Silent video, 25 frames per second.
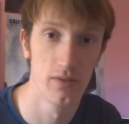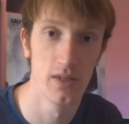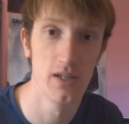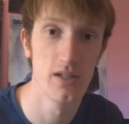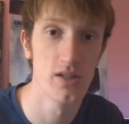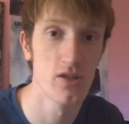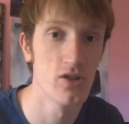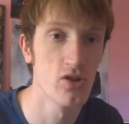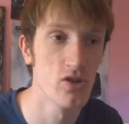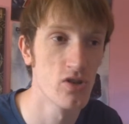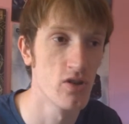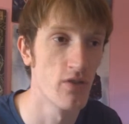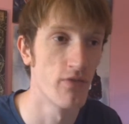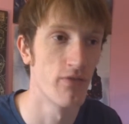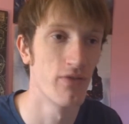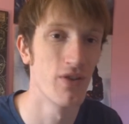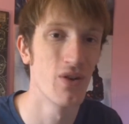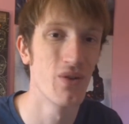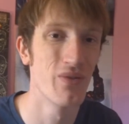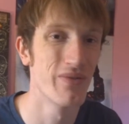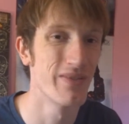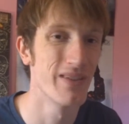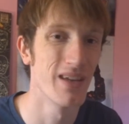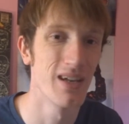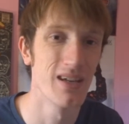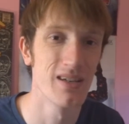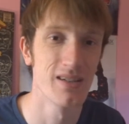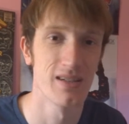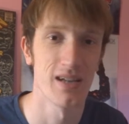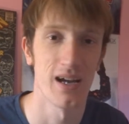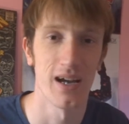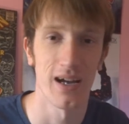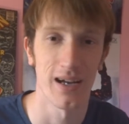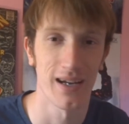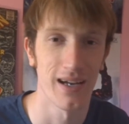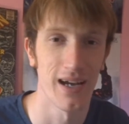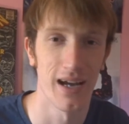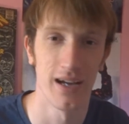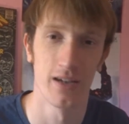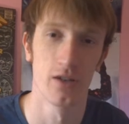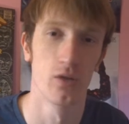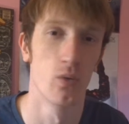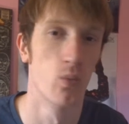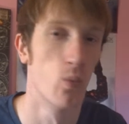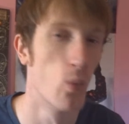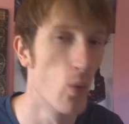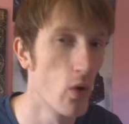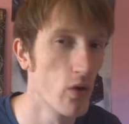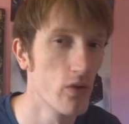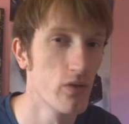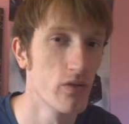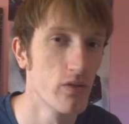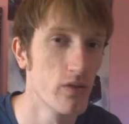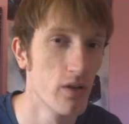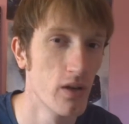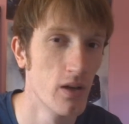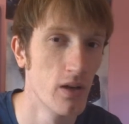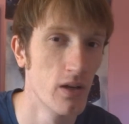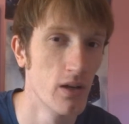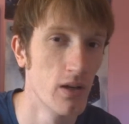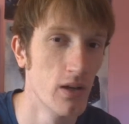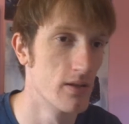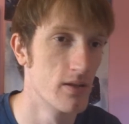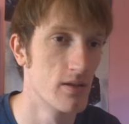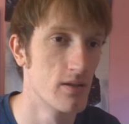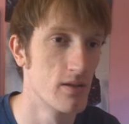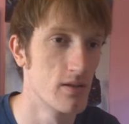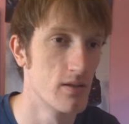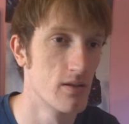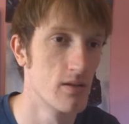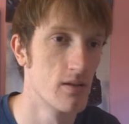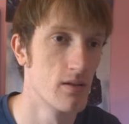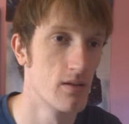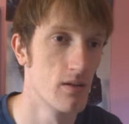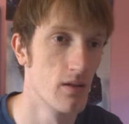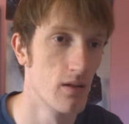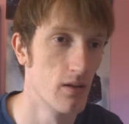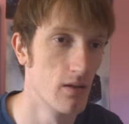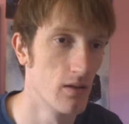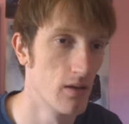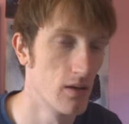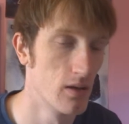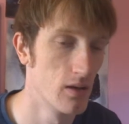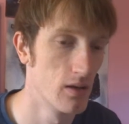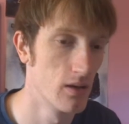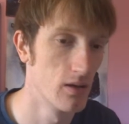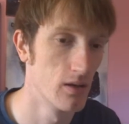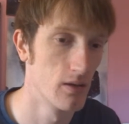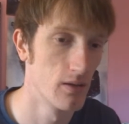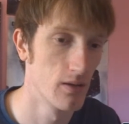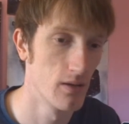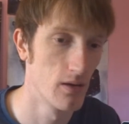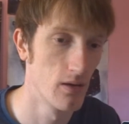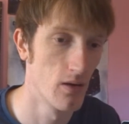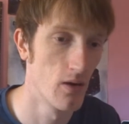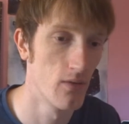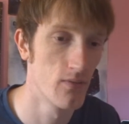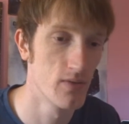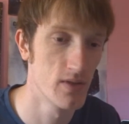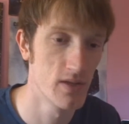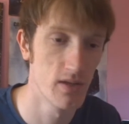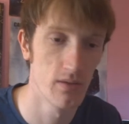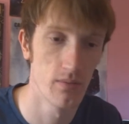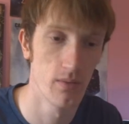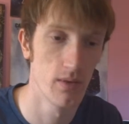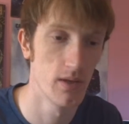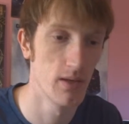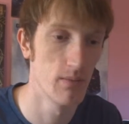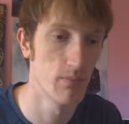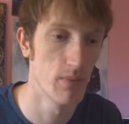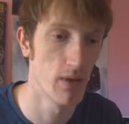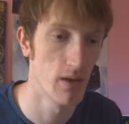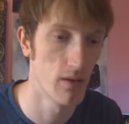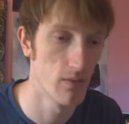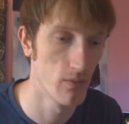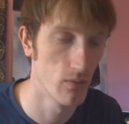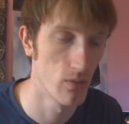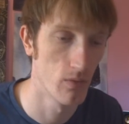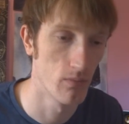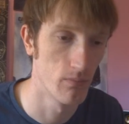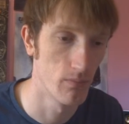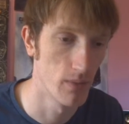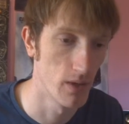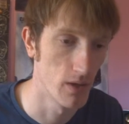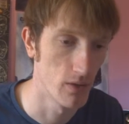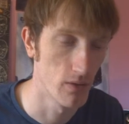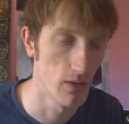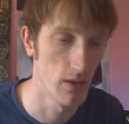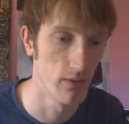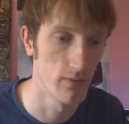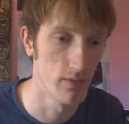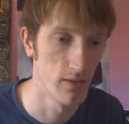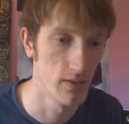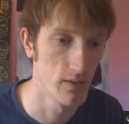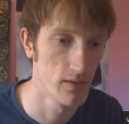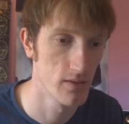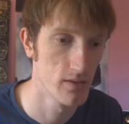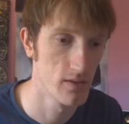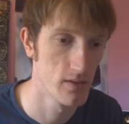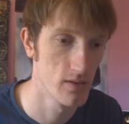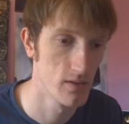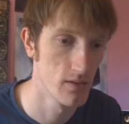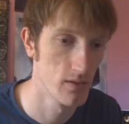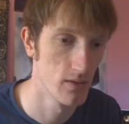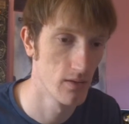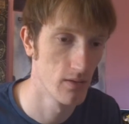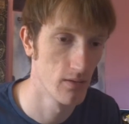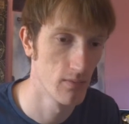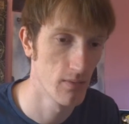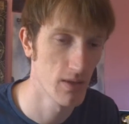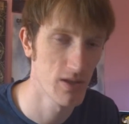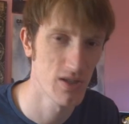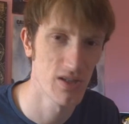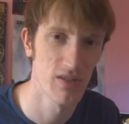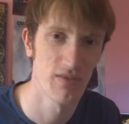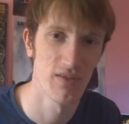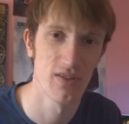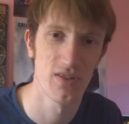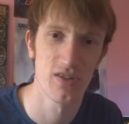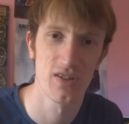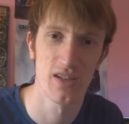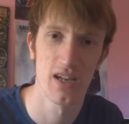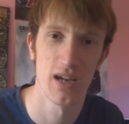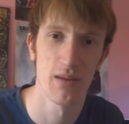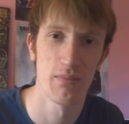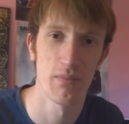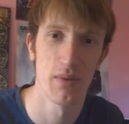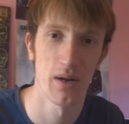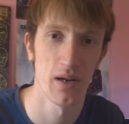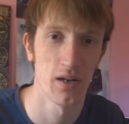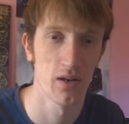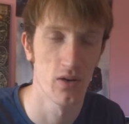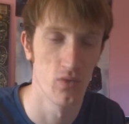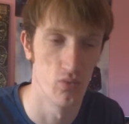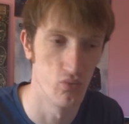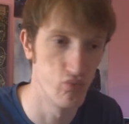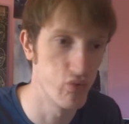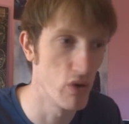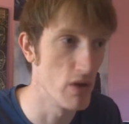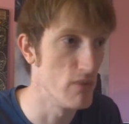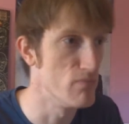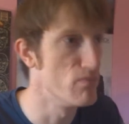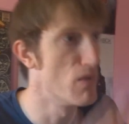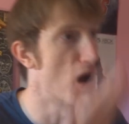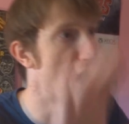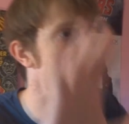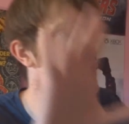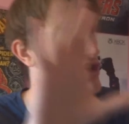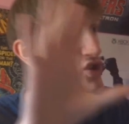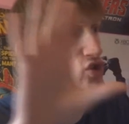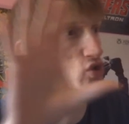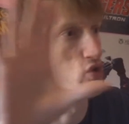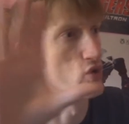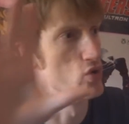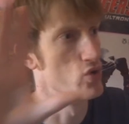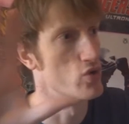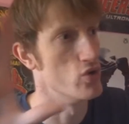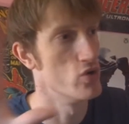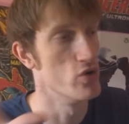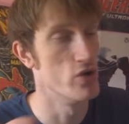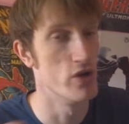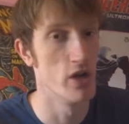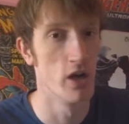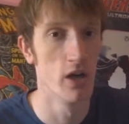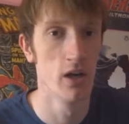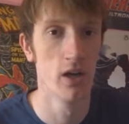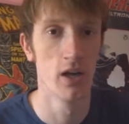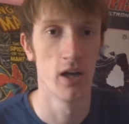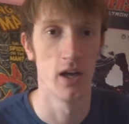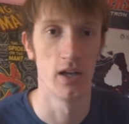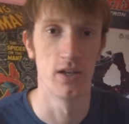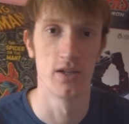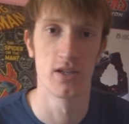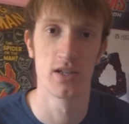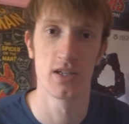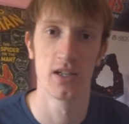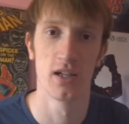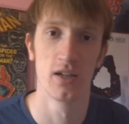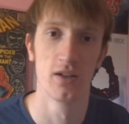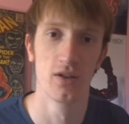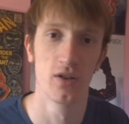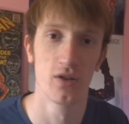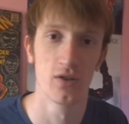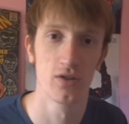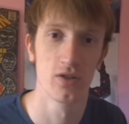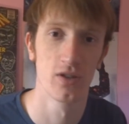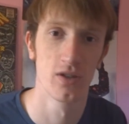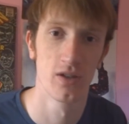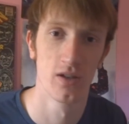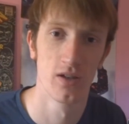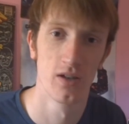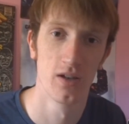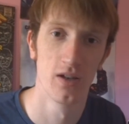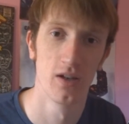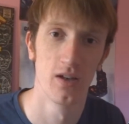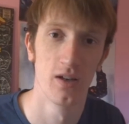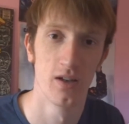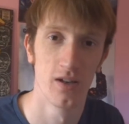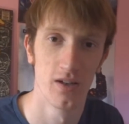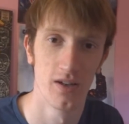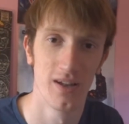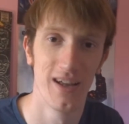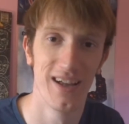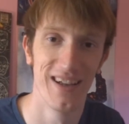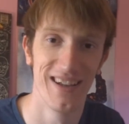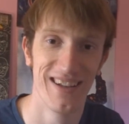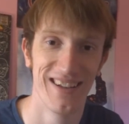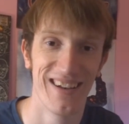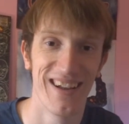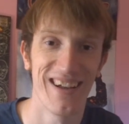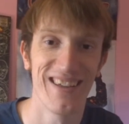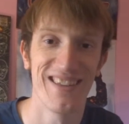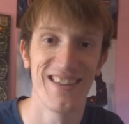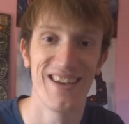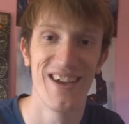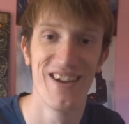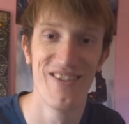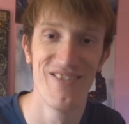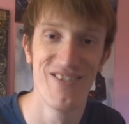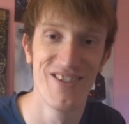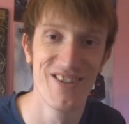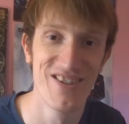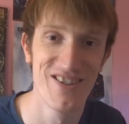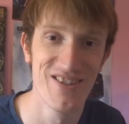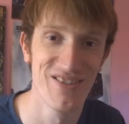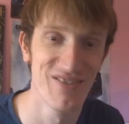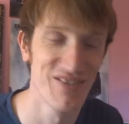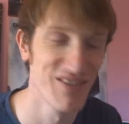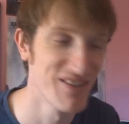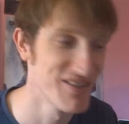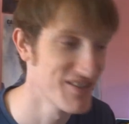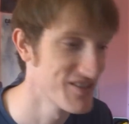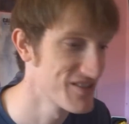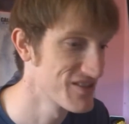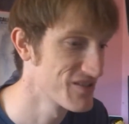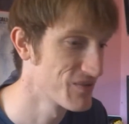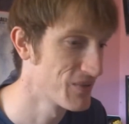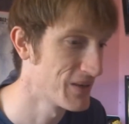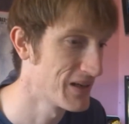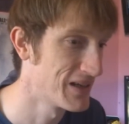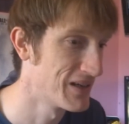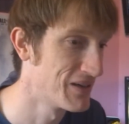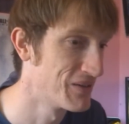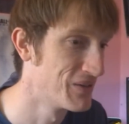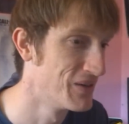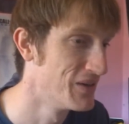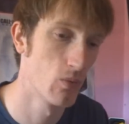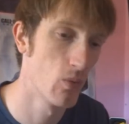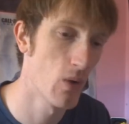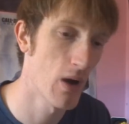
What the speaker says: these are just a few things that I kind of want. There's obviously we want better graphics. Imagine if it just came back remastered and still looked like the original ones. Wow.